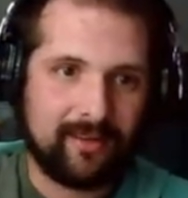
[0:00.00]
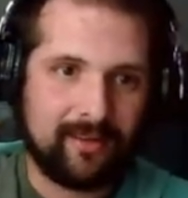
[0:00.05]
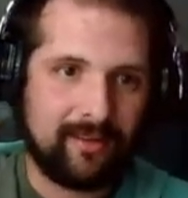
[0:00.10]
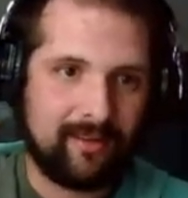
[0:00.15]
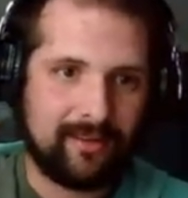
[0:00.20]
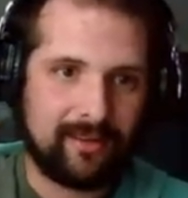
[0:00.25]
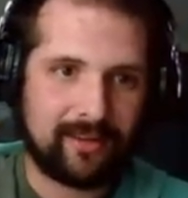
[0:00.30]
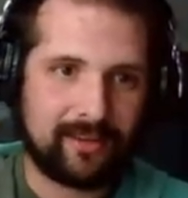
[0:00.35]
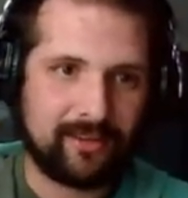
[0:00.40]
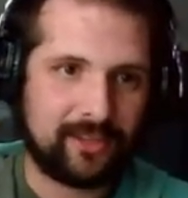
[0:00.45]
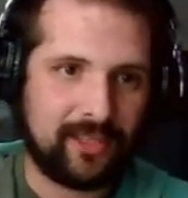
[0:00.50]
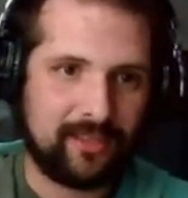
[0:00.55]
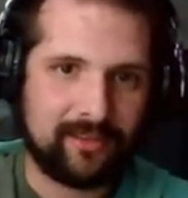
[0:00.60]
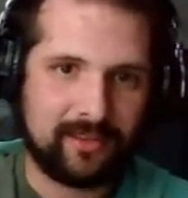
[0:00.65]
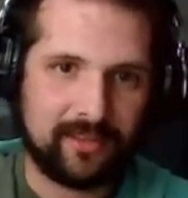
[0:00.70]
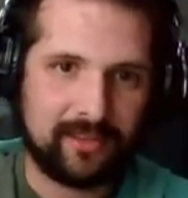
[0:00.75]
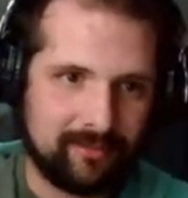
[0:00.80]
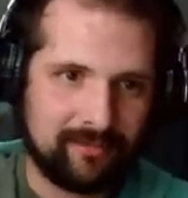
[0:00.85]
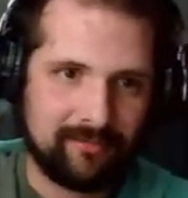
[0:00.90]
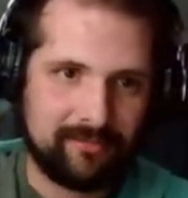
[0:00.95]

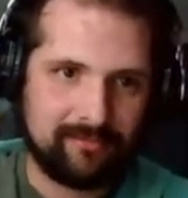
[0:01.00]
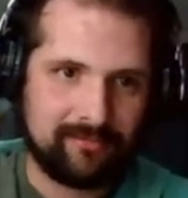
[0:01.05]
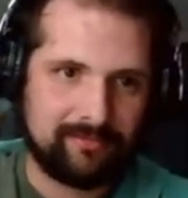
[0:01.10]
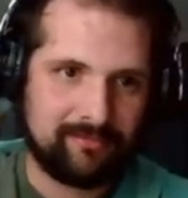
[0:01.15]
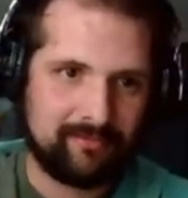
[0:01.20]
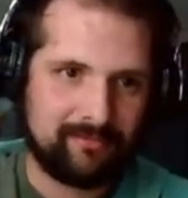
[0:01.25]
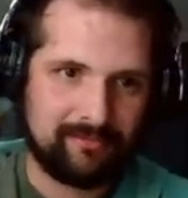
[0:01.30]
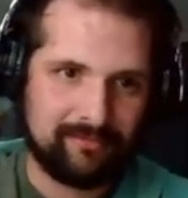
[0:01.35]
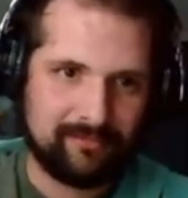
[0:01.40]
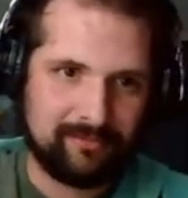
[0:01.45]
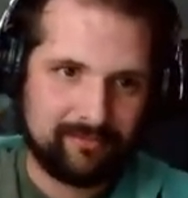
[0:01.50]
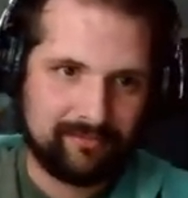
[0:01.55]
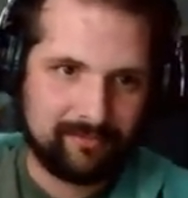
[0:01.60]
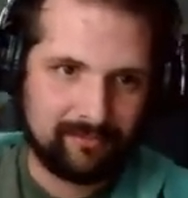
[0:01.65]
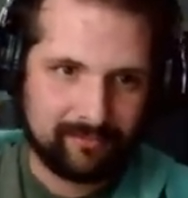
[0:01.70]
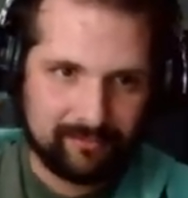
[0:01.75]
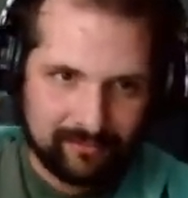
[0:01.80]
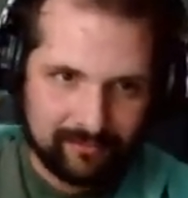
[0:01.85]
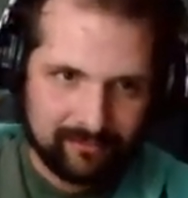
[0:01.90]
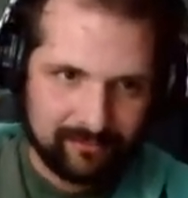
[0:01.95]

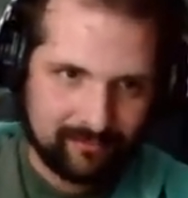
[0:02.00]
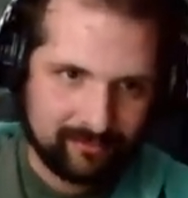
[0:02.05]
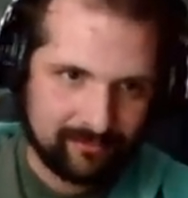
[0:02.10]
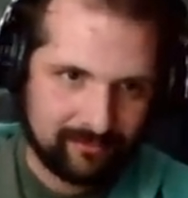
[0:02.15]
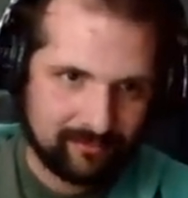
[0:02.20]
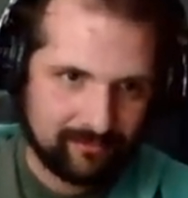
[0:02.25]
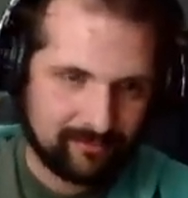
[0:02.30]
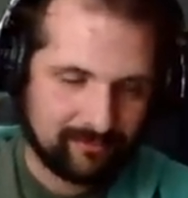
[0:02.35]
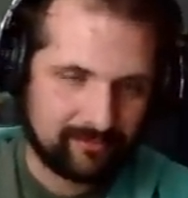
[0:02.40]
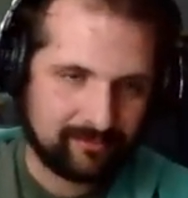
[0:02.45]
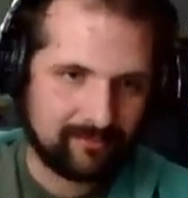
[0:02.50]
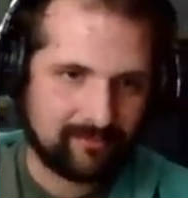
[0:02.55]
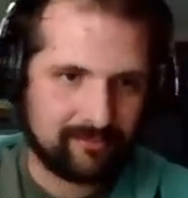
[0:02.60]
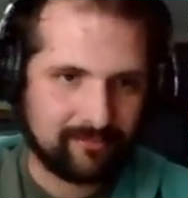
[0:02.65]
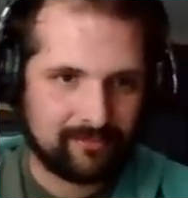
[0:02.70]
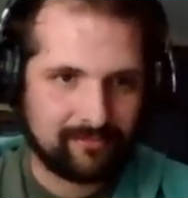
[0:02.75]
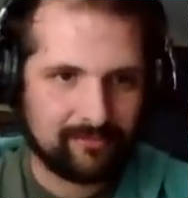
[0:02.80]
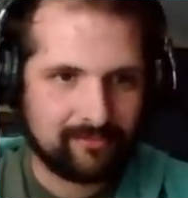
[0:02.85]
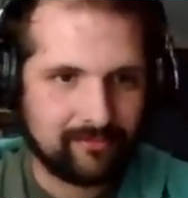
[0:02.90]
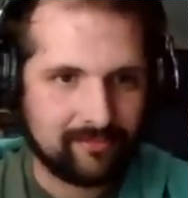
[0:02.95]

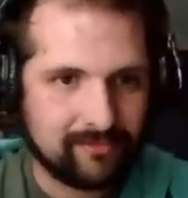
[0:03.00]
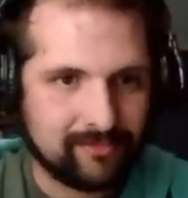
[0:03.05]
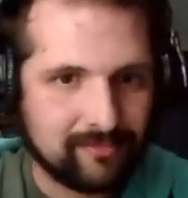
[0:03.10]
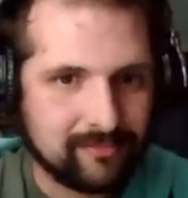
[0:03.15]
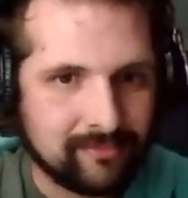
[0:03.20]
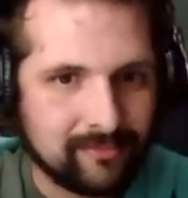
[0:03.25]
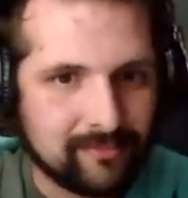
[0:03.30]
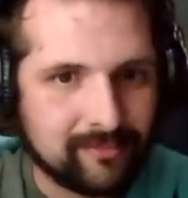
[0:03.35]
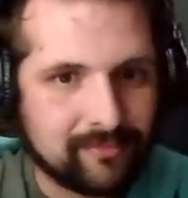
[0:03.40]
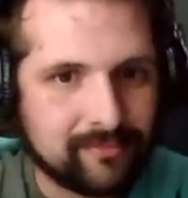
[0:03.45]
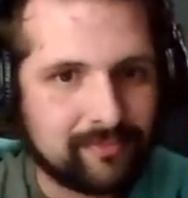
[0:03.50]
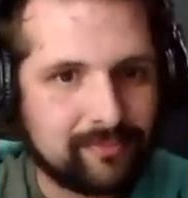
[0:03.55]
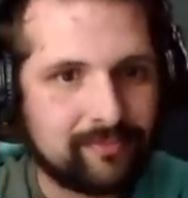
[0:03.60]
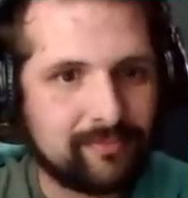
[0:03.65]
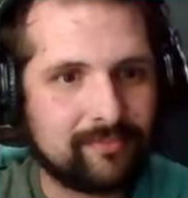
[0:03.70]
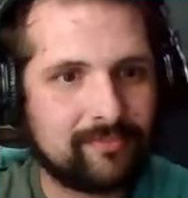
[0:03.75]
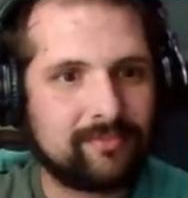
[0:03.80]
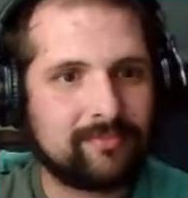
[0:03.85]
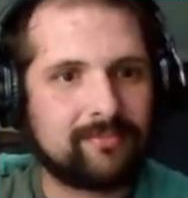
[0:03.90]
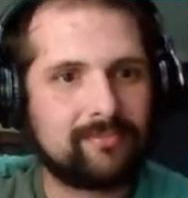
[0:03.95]

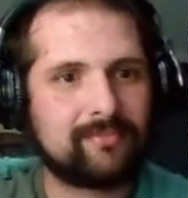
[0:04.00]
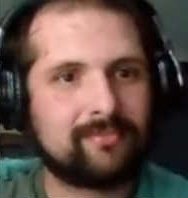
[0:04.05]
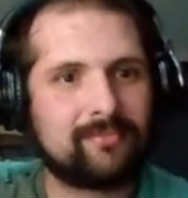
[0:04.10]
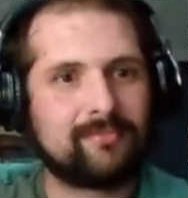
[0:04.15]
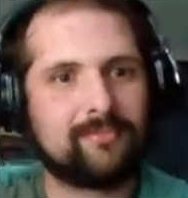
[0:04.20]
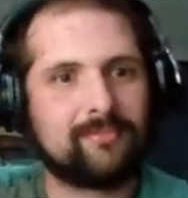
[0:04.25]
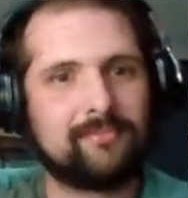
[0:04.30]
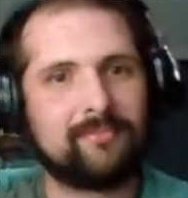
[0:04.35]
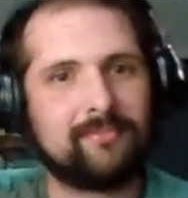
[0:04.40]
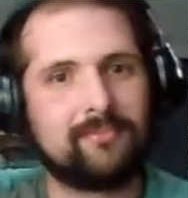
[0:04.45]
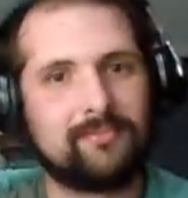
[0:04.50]
(silent)